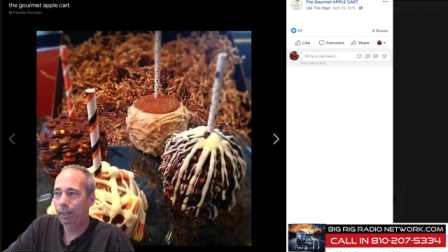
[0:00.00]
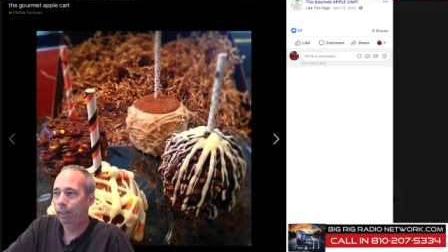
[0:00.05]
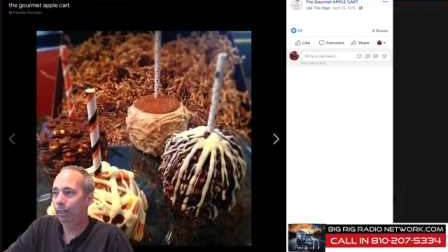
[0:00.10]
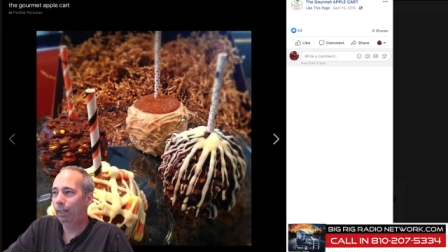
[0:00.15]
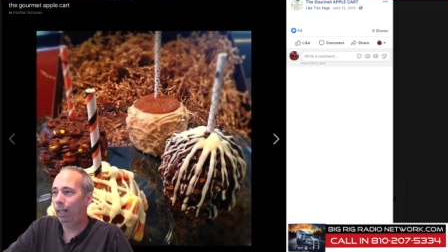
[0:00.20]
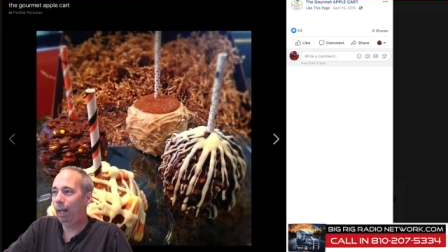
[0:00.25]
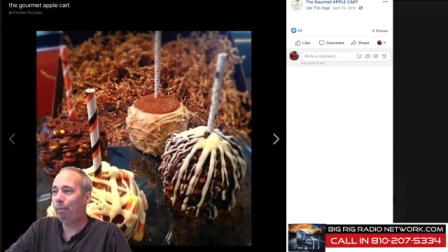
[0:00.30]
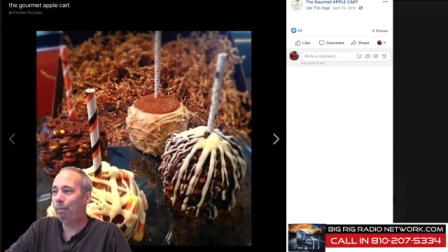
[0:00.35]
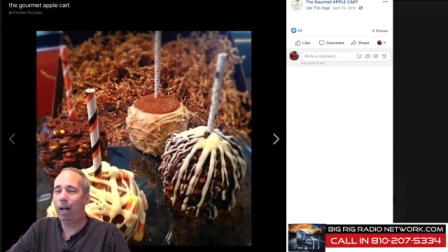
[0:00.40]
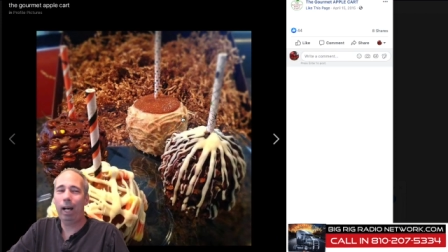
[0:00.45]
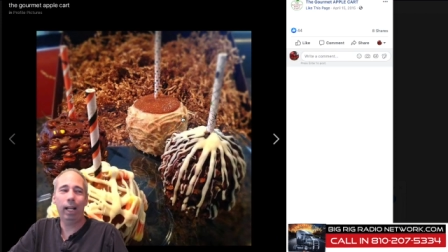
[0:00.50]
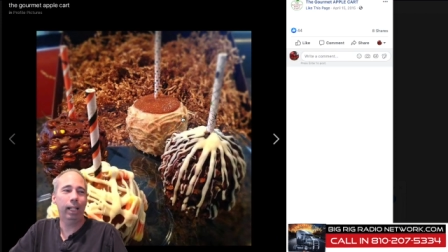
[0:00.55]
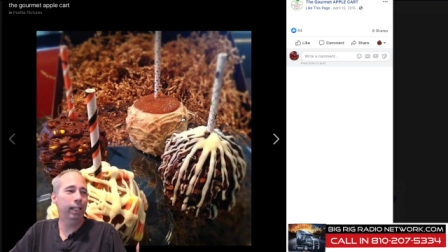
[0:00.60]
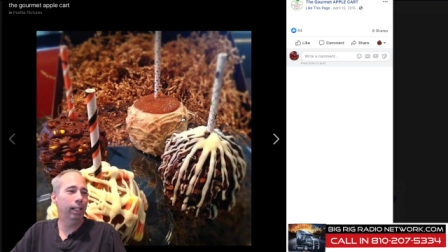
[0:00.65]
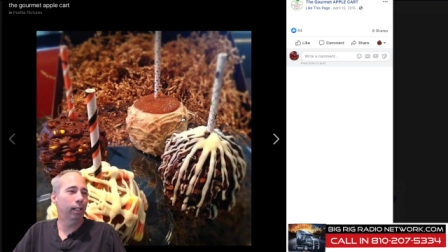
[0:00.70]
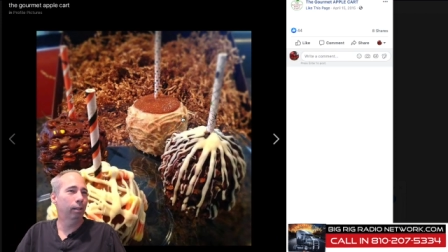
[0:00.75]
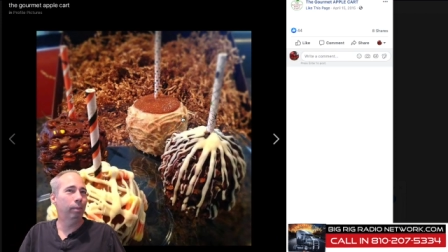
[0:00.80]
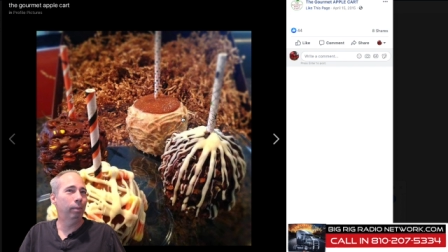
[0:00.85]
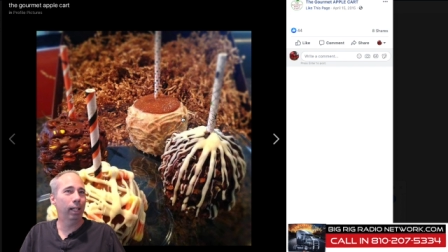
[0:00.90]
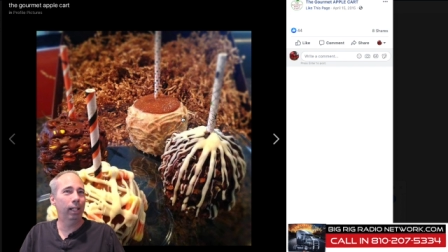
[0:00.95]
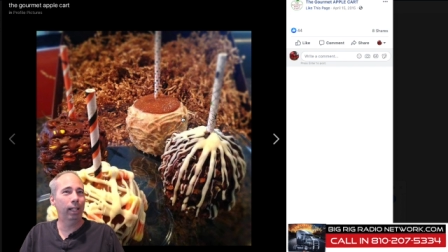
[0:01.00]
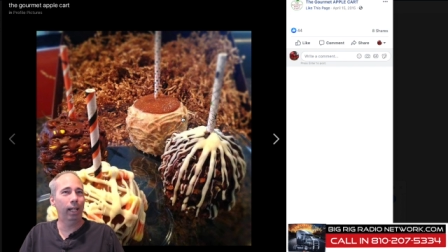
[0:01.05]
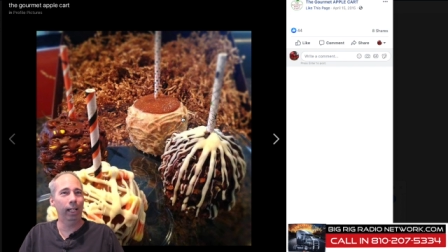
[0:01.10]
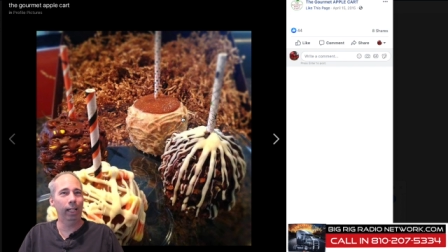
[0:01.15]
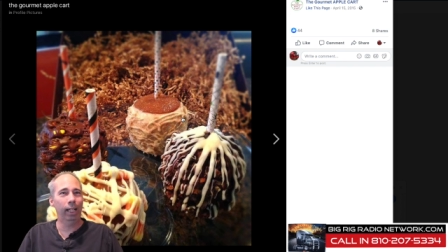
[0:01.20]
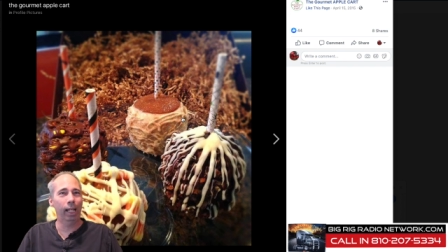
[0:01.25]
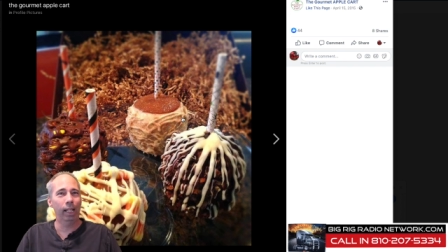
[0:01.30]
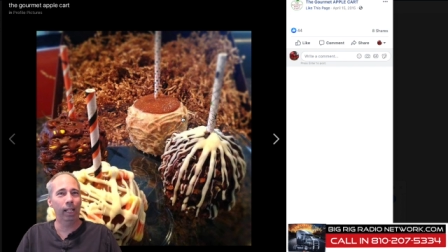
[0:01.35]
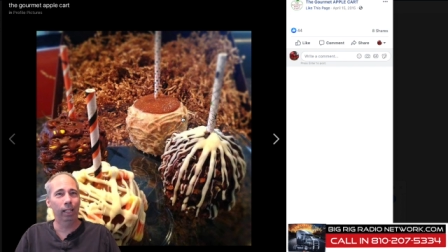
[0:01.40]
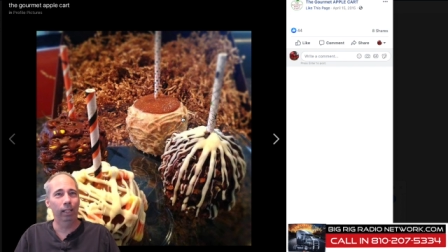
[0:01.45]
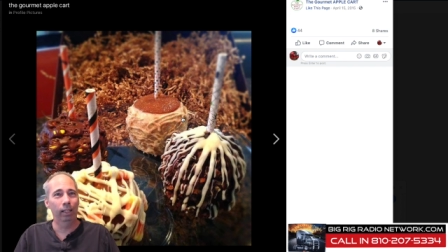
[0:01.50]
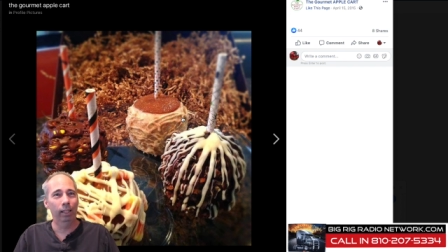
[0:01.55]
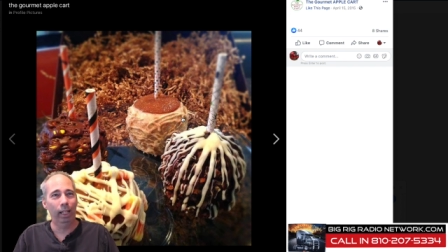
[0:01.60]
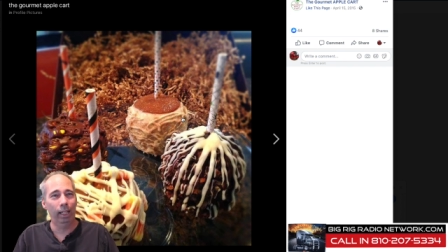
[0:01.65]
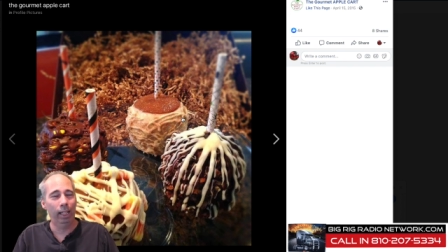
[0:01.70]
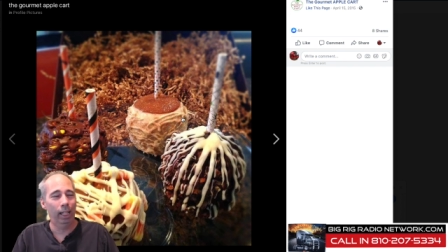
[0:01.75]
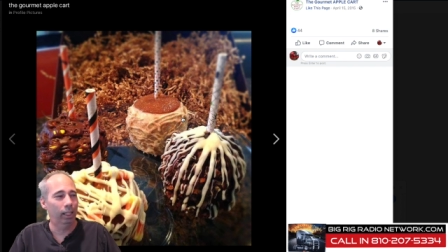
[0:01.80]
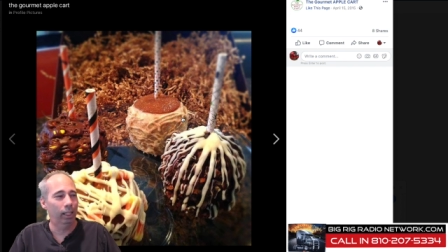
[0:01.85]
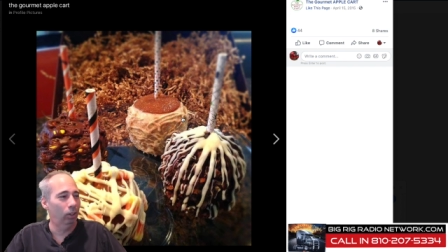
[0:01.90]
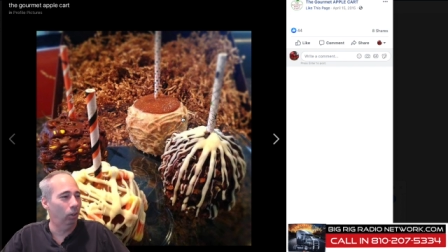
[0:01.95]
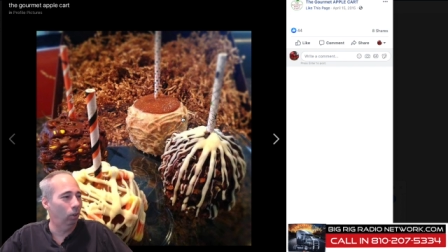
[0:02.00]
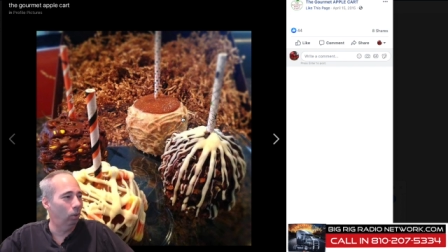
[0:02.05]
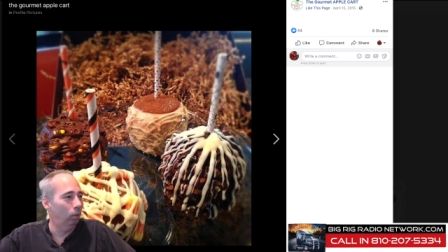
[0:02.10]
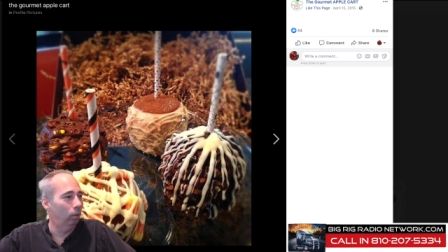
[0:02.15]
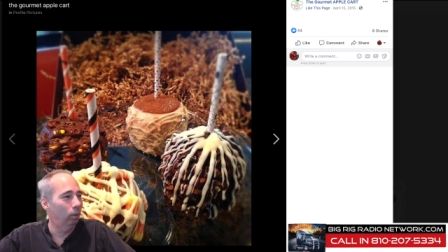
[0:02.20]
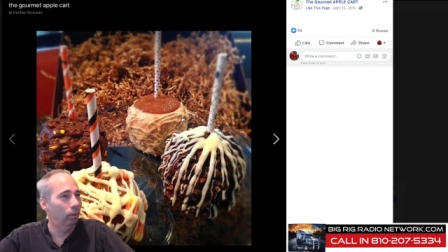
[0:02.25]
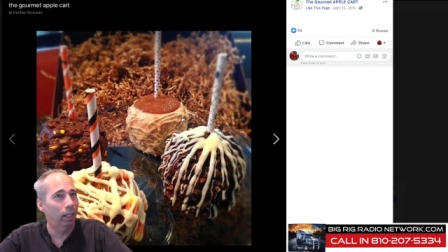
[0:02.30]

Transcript: I'm out of here, man. I gotta I gotta go.